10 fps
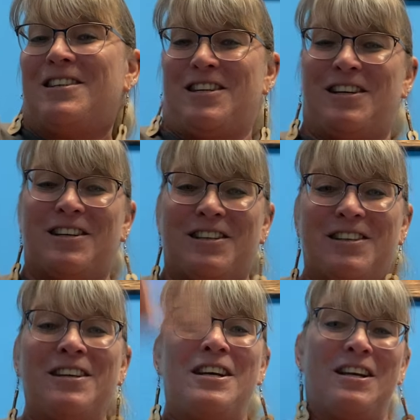
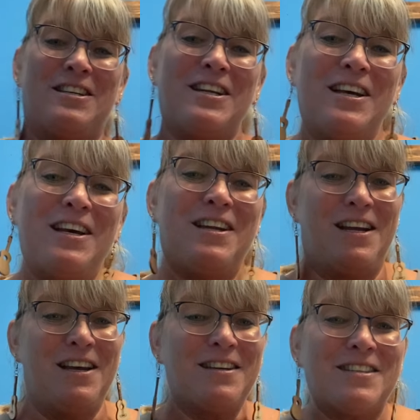dun
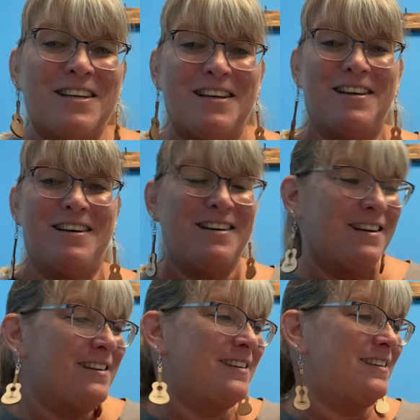dun
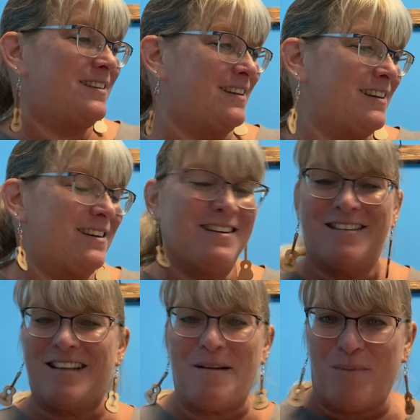dun.
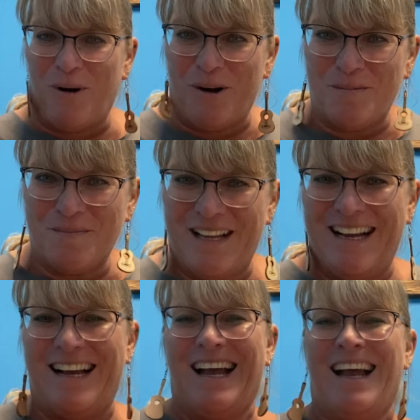It's that part,
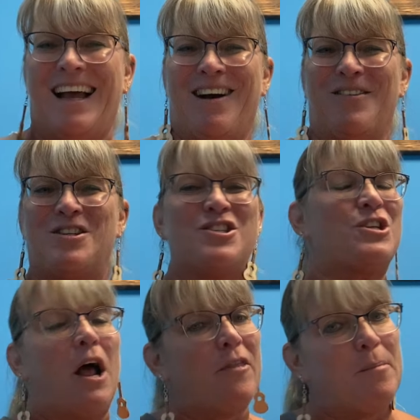which is
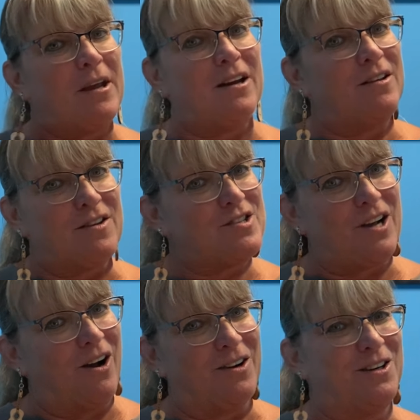not the beginning of the
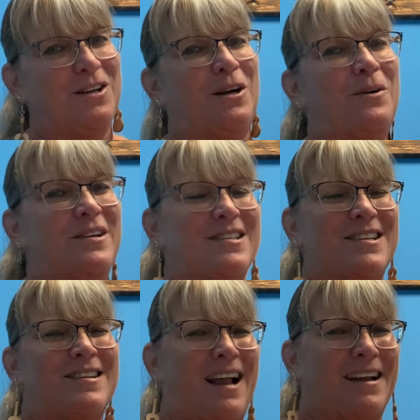song, you know.
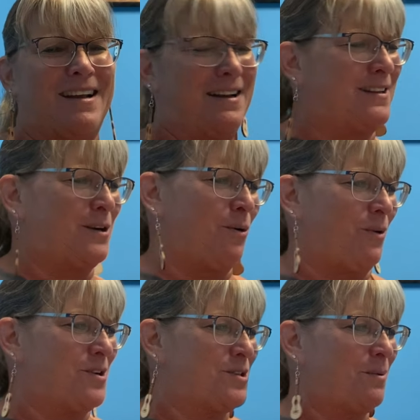It's like the
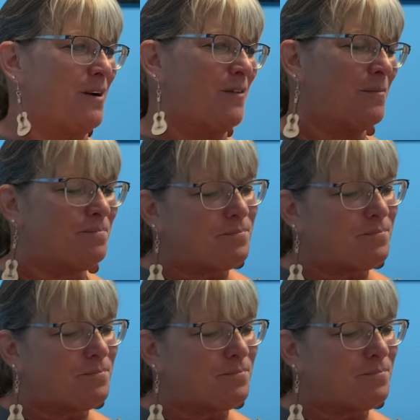chorus or whatever.